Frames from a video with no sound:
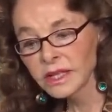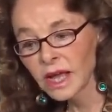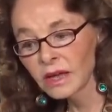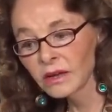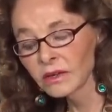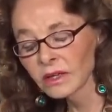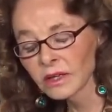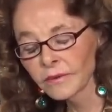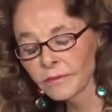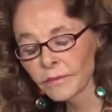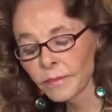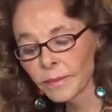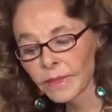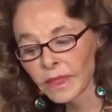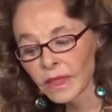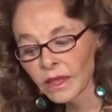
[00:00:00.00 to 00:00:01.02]
Now,
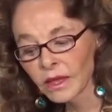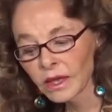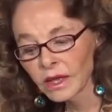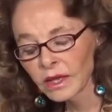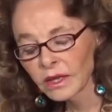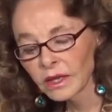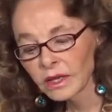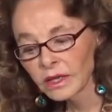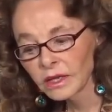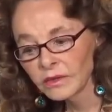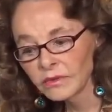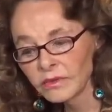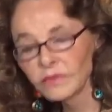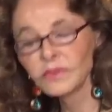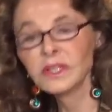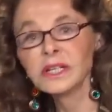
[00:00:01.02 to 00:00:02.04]

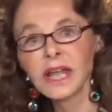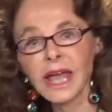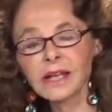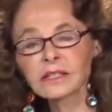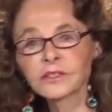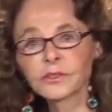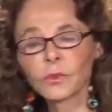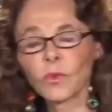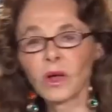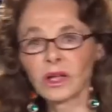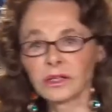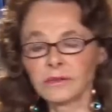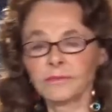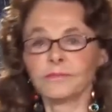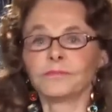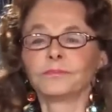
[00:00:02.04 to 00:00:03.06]
the next
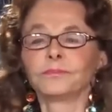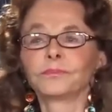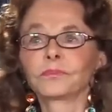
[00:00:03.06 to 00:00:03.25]
one,